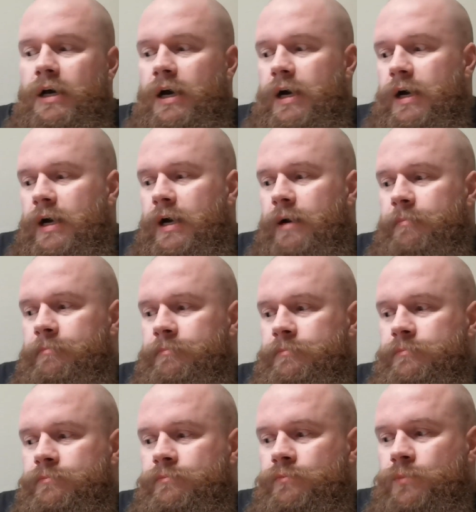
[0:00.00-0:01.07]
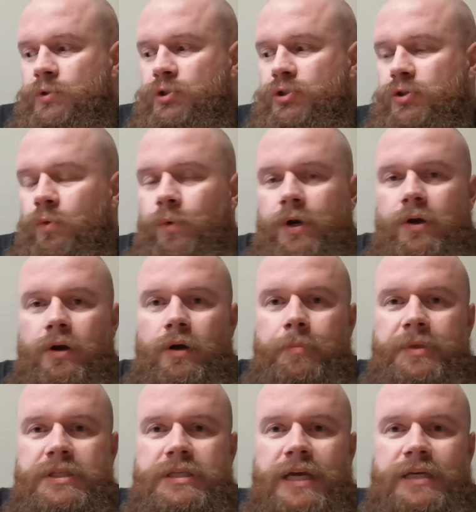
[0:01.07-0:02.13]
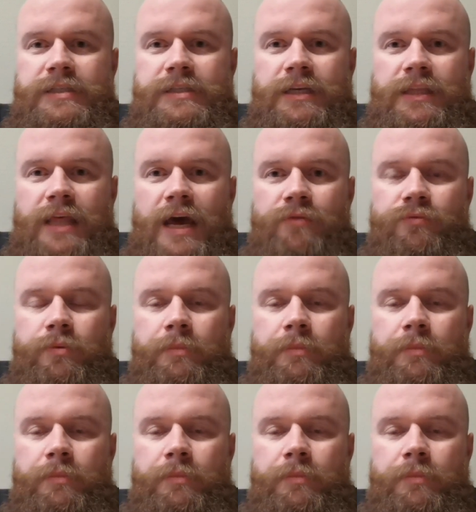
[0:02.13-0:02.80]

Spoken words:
So we're going to be tasting that.